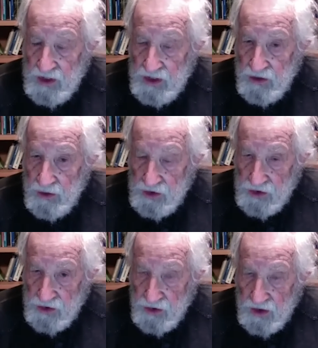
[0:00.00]
to
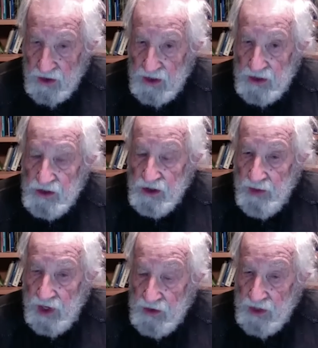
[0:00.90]
ensure that
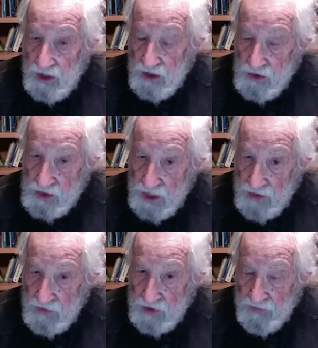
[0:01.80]
somehow they can save him.